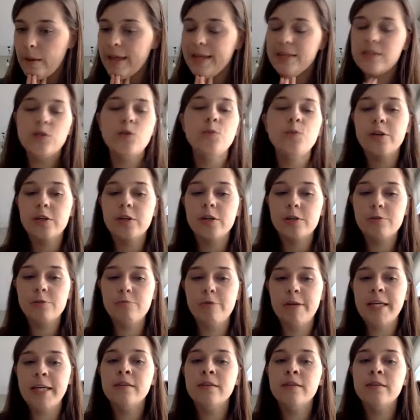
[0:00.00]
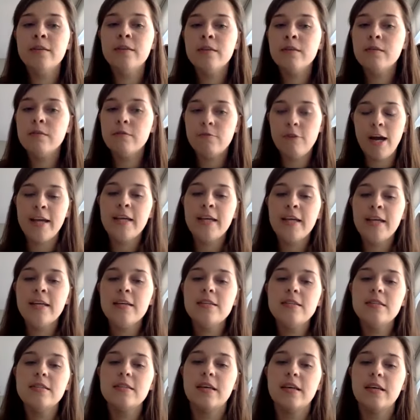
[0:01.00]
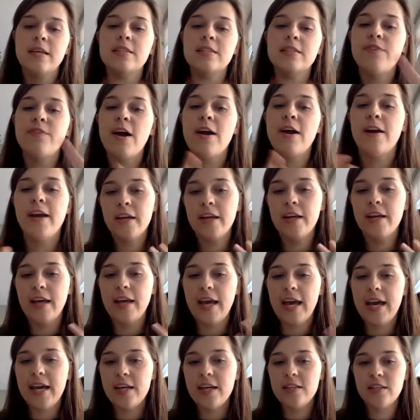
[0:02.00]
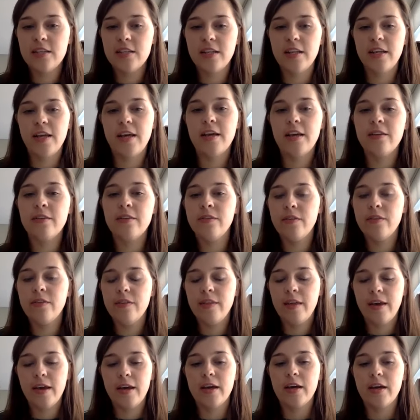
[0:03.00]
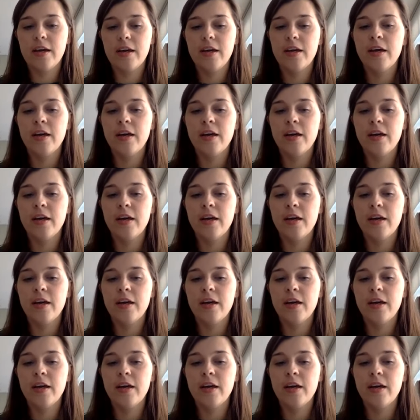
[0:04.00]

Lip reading: super green, right? He's very engaged in like